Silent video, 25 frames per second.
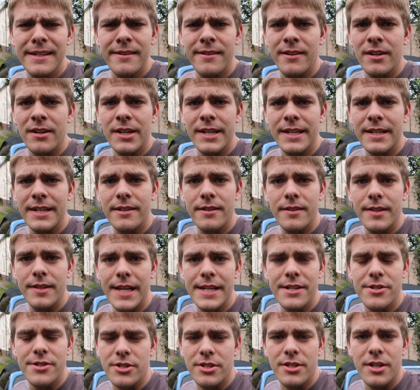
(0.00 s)
and like
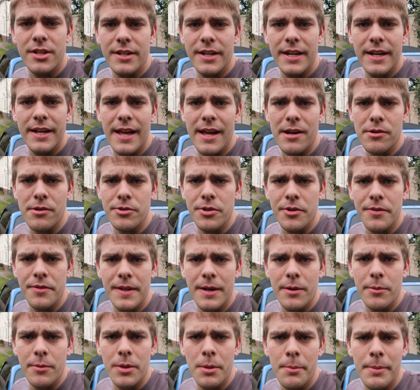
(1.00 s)
they're just kind of held on
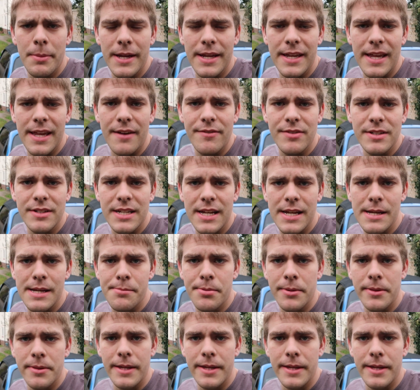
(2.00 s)
there with a bit of gaffer tape,